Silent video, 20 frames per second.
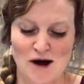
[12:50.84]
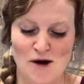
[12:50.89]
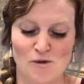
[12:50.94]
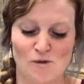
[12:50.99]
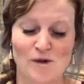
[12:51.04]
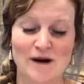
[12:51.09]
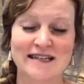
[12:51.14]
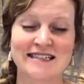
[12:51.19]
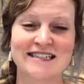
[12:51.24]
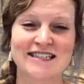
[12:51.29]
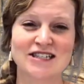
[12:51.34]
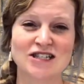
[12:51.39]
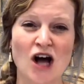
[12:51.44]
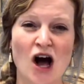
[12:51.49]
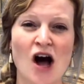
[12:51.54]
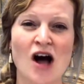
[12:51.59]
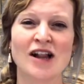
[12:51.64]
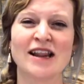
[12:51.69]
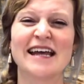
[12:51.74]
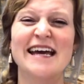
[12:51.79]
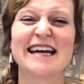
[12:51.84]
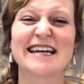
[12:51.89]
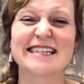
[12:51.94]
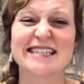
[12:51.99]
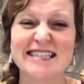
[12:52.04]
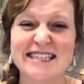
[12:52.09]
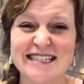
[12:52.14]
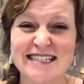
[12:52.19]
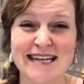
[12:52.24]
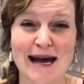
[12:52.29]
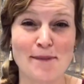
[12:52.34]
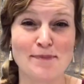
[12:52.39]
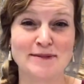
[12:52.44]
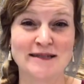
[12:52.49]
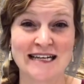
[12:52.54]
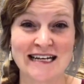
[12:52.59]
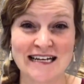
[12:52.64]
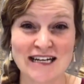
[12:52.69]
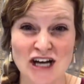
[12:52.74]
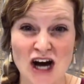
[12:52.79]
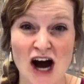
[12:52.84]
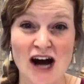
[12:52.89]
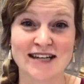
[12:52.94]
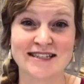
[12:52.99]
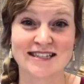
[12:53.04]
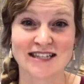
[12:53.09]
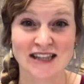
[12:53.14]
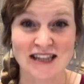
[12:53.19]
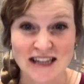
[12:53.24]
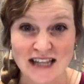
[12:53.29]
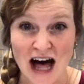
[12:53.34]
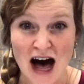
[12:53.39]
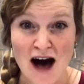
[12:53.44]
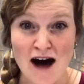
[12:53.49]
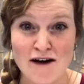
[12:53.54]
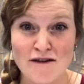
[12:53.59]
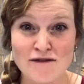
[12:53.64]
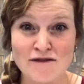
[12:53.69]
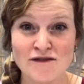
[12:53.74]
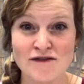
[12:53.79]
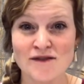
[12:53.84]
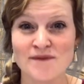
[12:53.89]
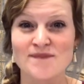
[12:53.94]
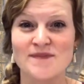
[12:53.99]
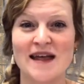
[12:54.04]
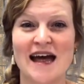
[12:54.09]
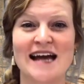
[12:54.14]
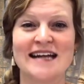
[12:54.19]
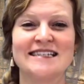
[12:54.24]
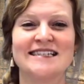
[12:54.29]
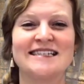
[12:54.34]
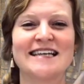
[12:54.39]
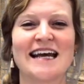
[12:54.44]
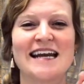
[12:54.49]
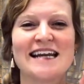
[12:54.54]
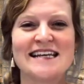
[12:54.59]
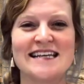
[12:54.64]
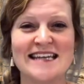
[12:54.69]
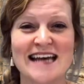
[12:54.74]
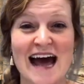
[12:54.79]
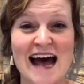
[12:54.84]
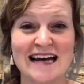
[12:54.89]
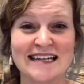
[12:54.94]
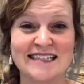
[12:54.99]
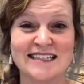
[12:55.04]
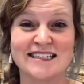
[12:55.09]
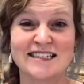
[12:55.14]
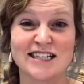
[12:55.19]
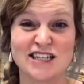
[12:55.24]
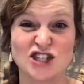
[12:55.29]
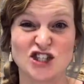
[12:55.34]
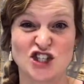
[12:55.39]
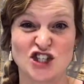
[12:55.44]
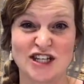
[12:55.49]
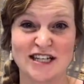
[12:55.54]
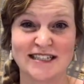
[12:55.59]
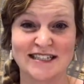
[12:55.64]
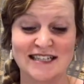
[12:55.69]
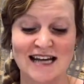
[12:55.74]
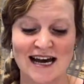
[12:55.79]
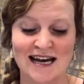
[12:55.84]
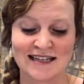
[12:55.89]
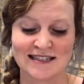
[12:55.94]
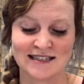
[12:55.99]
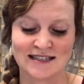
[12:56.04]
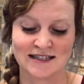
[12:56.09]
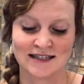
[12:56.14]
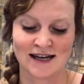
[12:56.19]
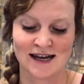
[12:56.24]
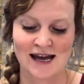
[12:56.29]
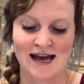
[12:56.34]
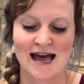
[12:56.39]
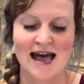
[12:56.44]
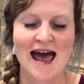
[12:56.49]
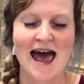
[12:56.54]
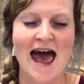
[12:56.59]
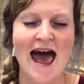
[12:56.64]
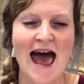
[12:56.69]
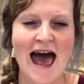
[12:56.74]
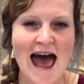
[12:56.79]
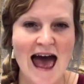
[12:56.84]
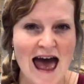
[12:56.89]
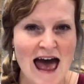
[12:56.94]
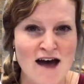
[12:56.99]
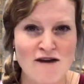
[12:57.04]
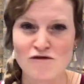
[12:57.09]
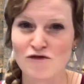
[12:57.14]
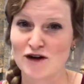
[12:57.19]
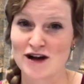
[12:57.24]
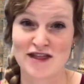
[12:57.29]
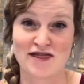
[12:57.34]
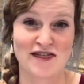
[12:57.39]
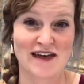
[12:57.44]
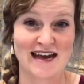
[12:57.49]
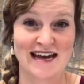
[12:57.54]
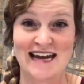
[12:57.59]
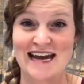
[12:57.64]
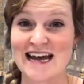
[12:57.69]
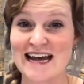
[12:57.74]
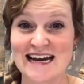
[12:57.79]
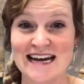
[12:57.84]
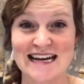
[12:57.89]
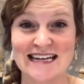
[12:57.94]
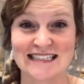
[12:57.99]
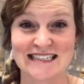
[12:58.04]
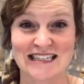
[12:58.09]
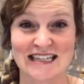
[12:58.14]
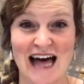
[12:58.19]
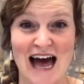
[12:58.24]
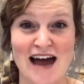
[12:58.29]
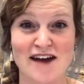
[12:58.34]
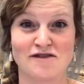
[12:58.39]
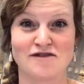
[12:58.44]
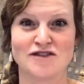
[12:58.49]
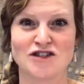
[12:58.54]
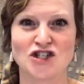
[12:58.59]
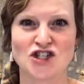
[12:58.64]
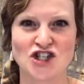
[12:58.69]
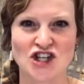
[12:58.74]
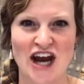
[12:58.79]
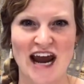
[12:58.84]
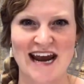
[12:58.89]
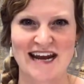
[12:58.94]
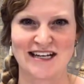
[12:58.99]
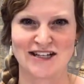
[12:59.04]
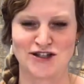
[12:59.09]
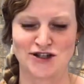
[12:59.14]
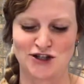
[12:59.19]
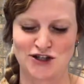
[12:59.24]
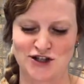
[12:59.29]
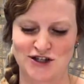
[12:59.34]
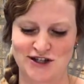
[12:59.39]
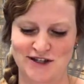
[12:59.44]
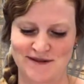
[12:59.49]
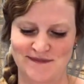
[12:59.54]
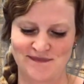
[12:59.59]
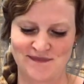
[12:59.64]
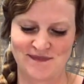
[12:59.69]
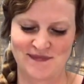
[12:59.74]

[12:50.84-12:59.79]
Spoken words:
When Saul accepted God's love and said yes to Jesus, everything in his life changed.